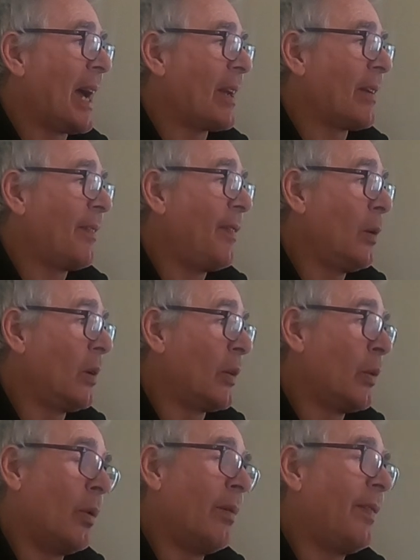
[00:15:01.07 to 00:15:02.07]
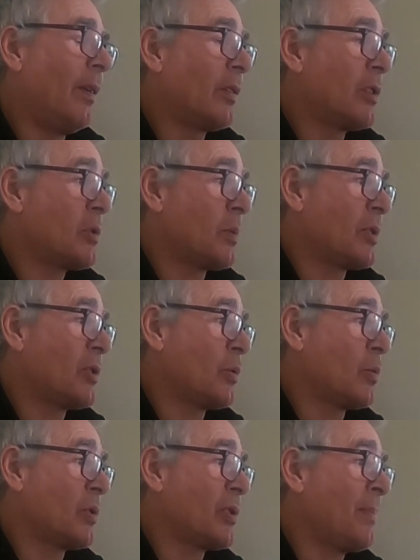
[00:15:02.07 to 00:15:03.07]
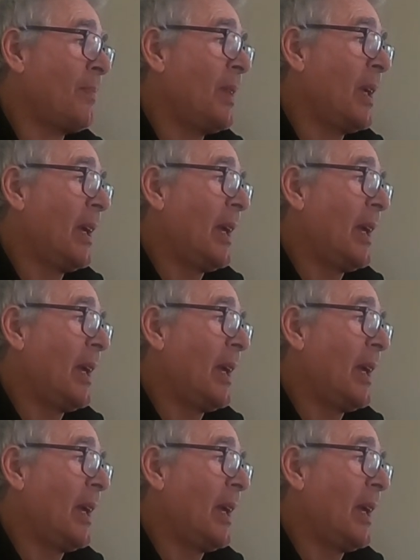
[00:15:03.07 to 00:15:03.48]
Gardner fuel and oil filters, which is awesome.